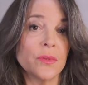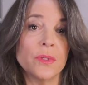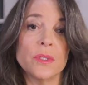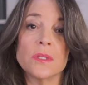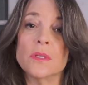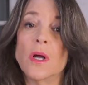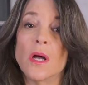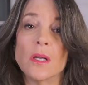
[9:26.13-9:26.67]

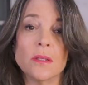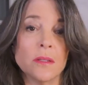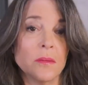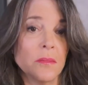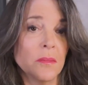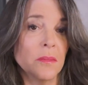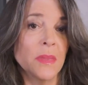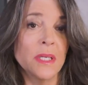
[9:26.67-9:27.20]
does not
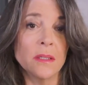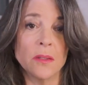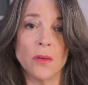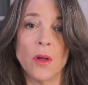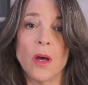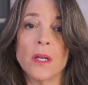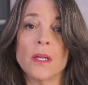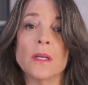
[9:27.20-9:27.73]
mean a
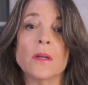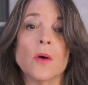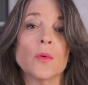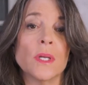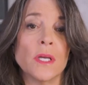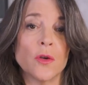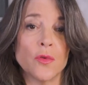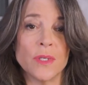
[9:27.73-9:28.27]
lot and
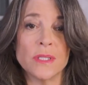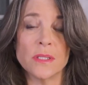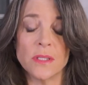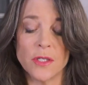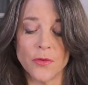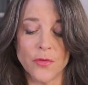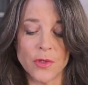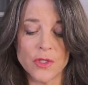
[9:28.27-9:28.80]
only increases
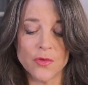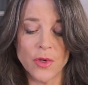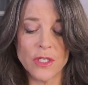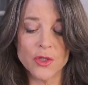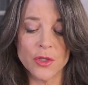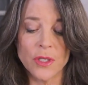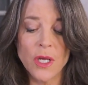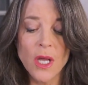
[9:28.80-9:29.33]
their
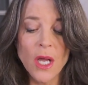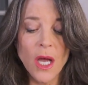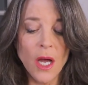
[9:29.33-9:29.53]
frustration.